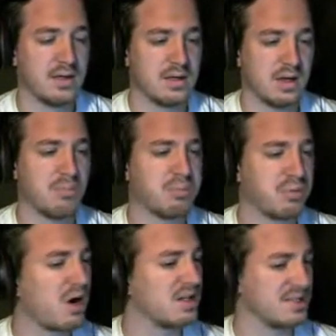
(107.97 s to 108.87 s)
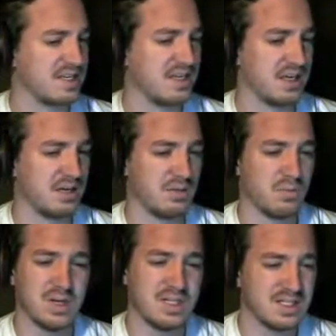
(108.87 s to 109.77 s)
A bronze key.
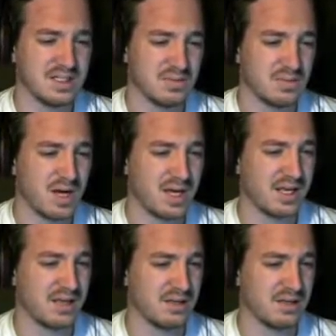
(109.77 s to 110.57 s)
What? Why?